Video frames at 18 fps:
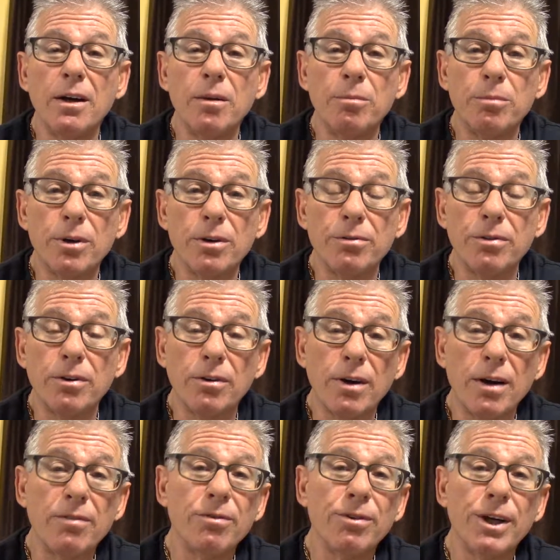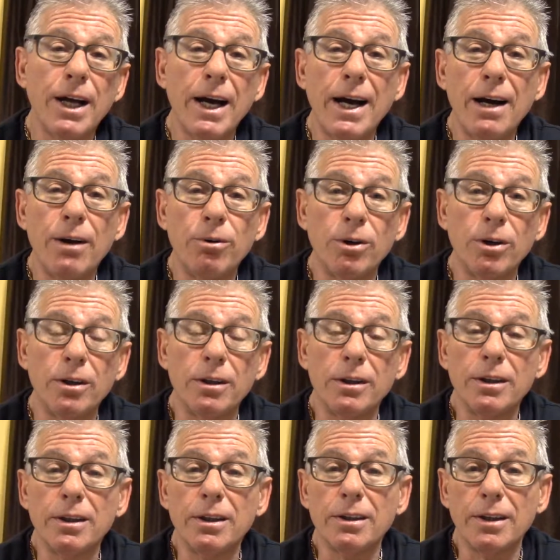But for every hour
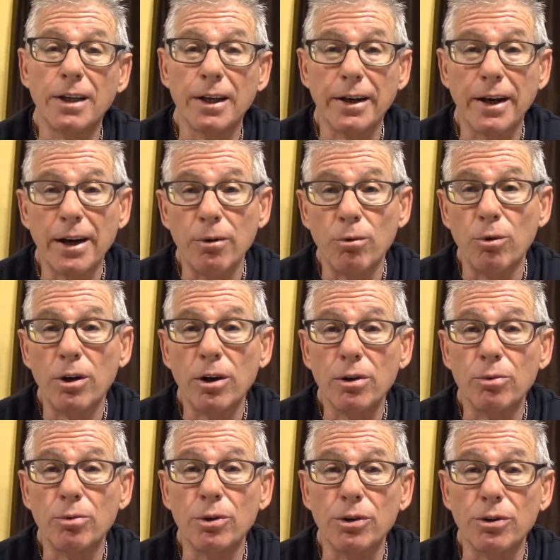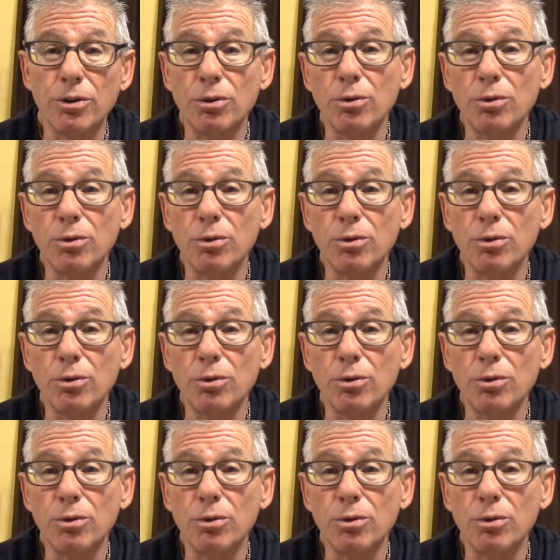that I work with you